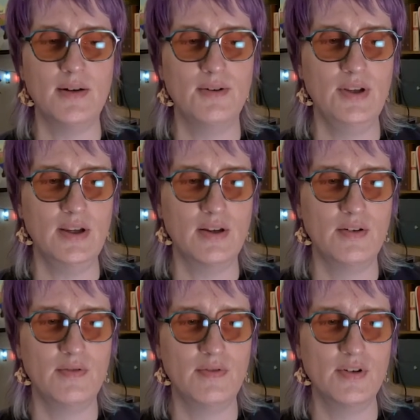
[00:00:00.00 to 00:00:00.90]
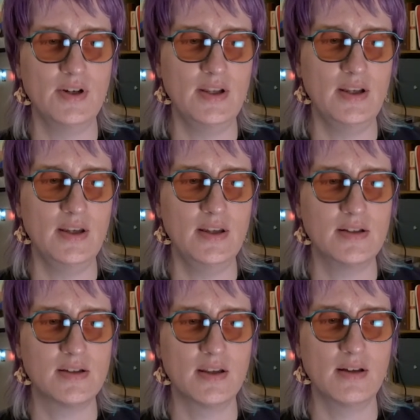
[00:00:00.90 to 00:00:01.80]
And he converted
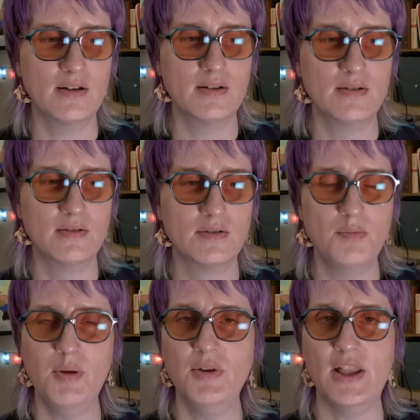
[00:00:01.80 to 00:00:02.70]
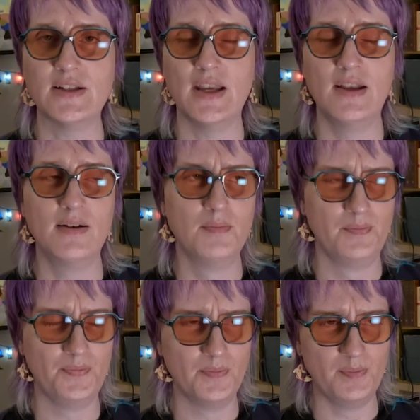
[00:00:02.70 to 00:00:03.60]
it, uh, maybe like ten.
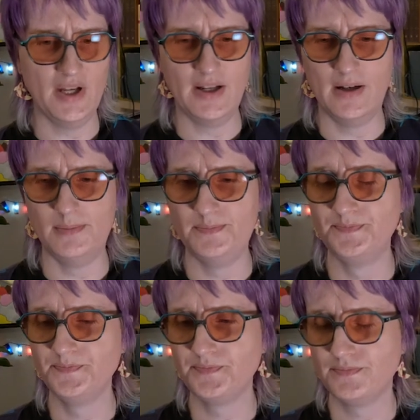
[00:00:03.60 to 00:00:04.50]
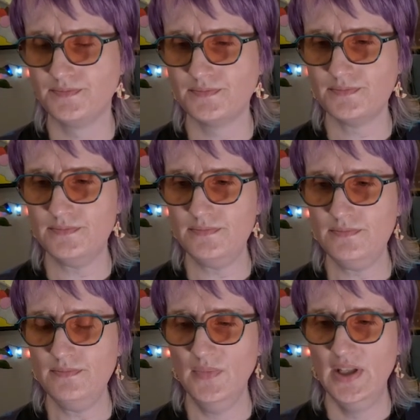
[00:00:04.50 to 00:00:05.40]
But um,
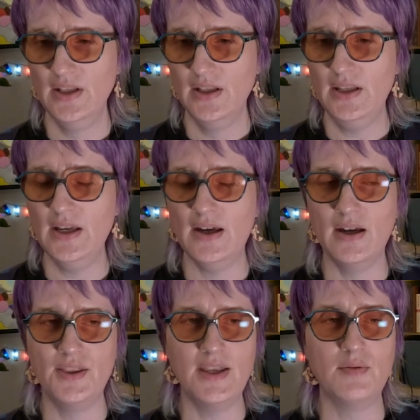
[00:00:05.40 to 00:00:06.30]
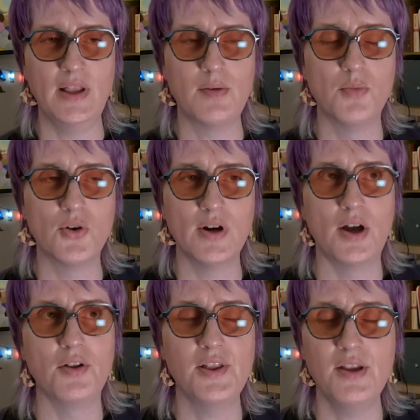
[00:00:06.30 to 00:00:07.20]
yeah, and they had like more
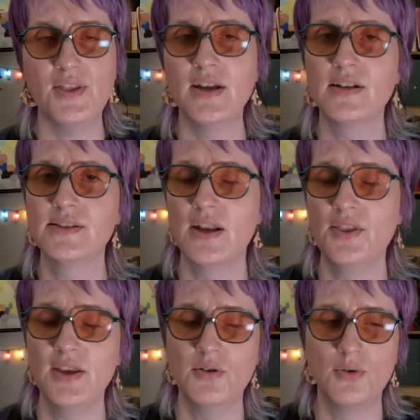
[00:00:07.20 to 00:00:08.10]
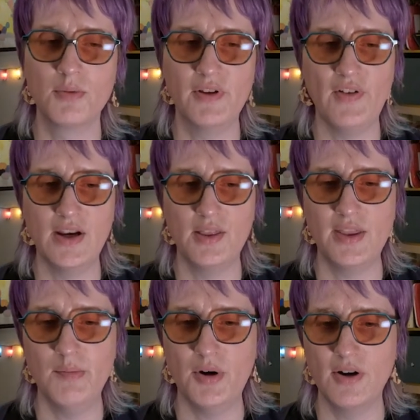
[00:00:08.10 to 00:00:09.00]
healthy things than I think you'd normally find in a
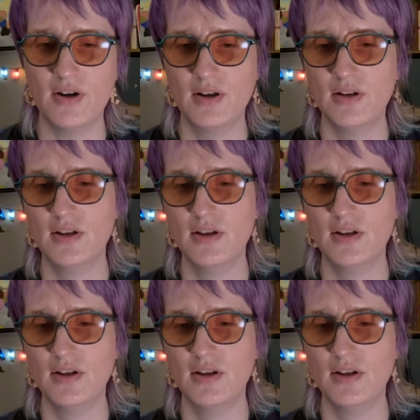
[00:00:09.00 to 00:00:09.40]
theme park.